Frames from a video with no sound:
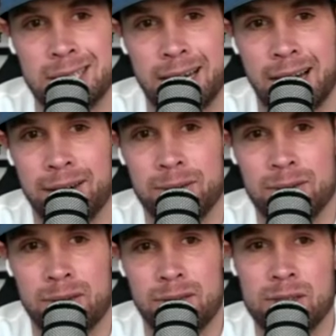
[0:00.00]
I don't,
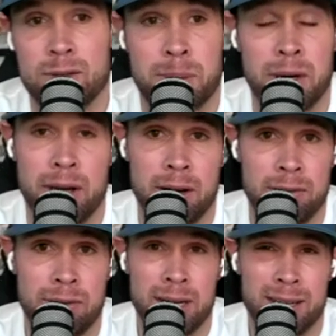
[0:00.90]
this is probably
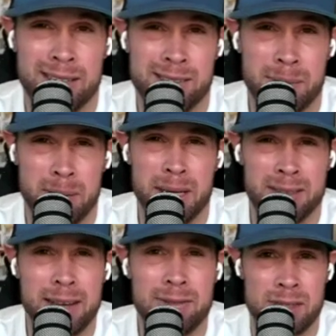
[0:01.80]
unfair because it might be a
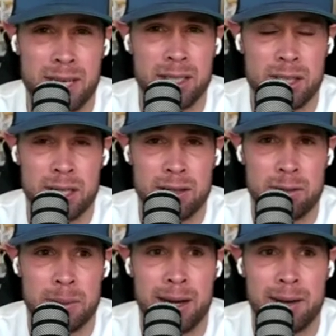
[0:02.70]
life stage thing for me.